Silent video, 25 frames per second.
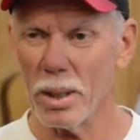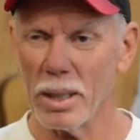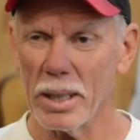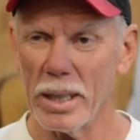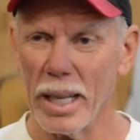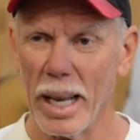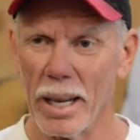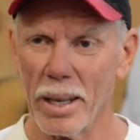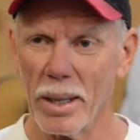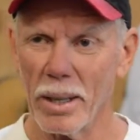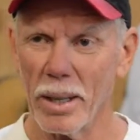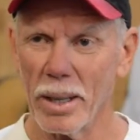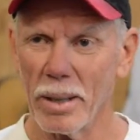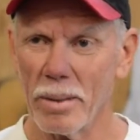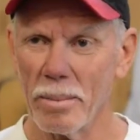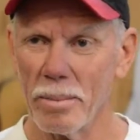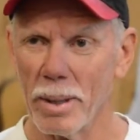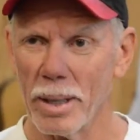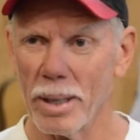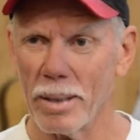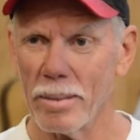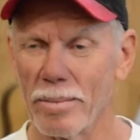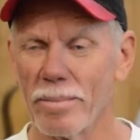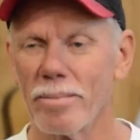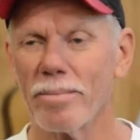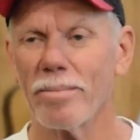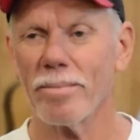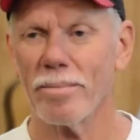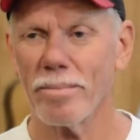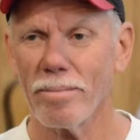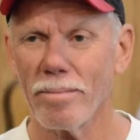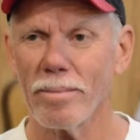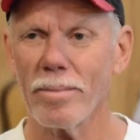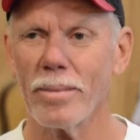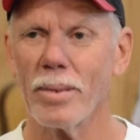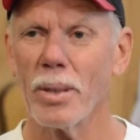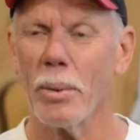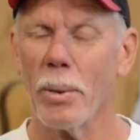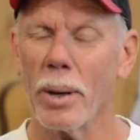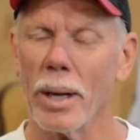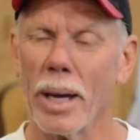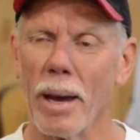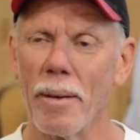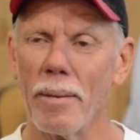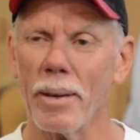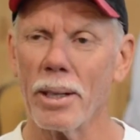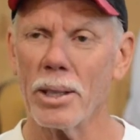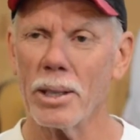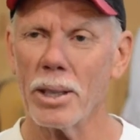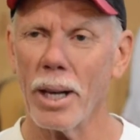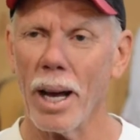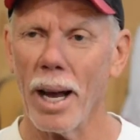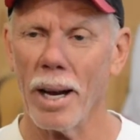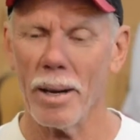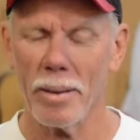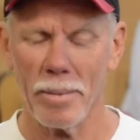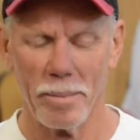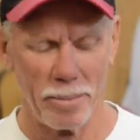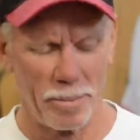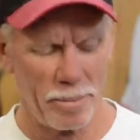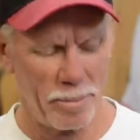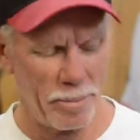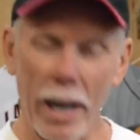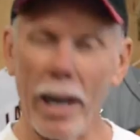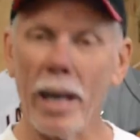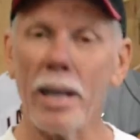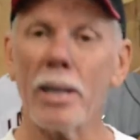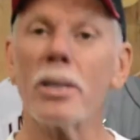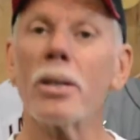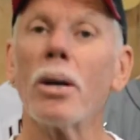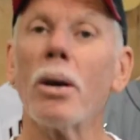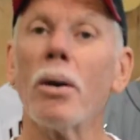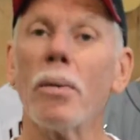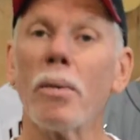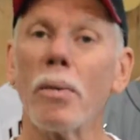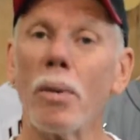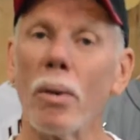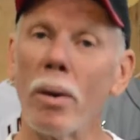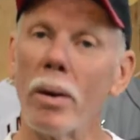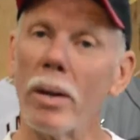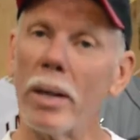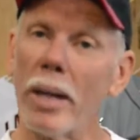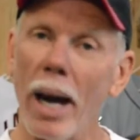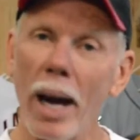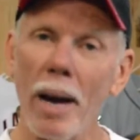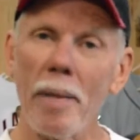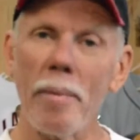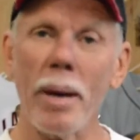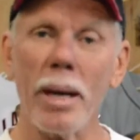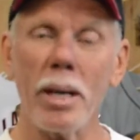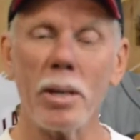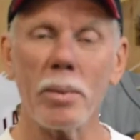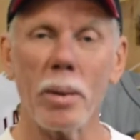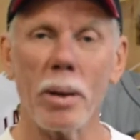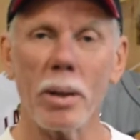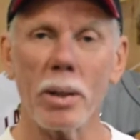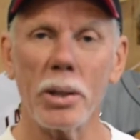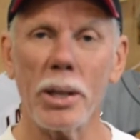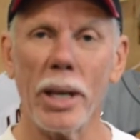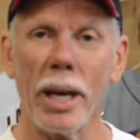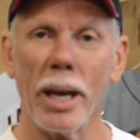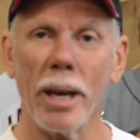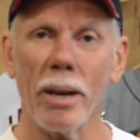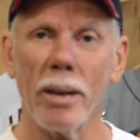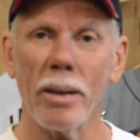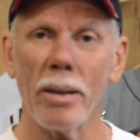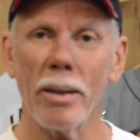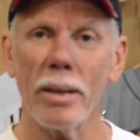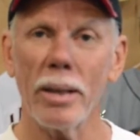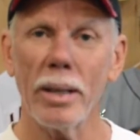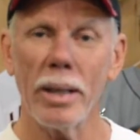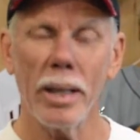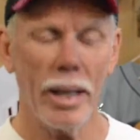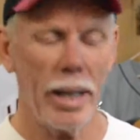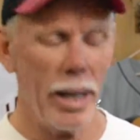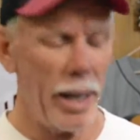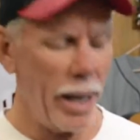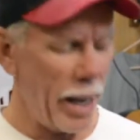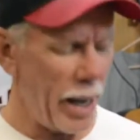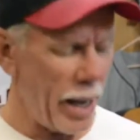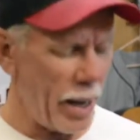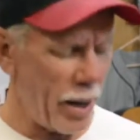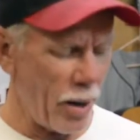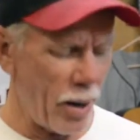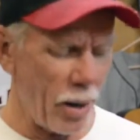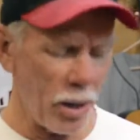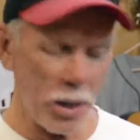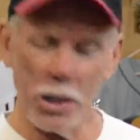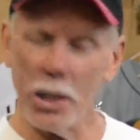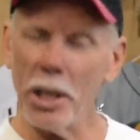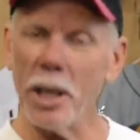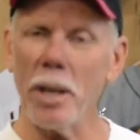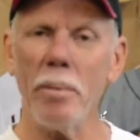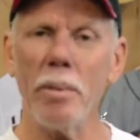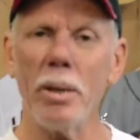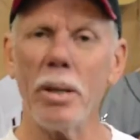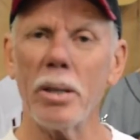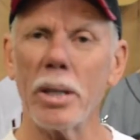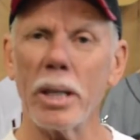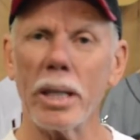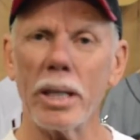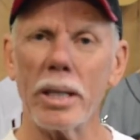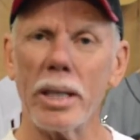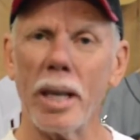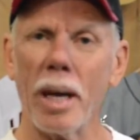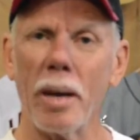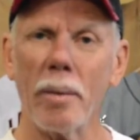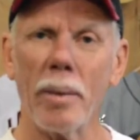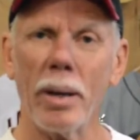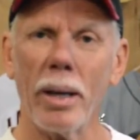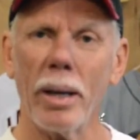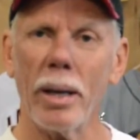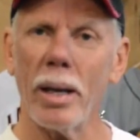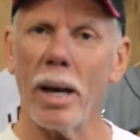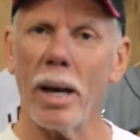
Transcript: wasn't that good, but we gave it a shot. And so for the iBaseball Channel and our Chin Music segment,